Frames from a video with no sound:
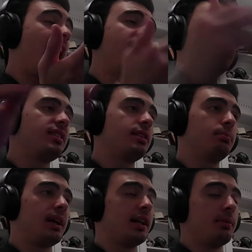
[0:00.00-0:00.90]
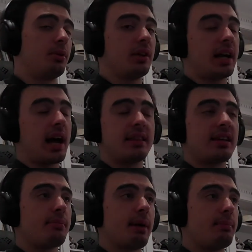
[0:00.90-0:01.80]
I haven't seen him play anymore. Like, I
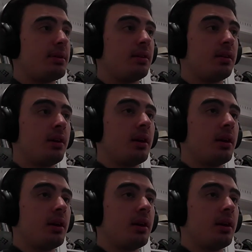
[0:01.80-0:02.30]
think he might be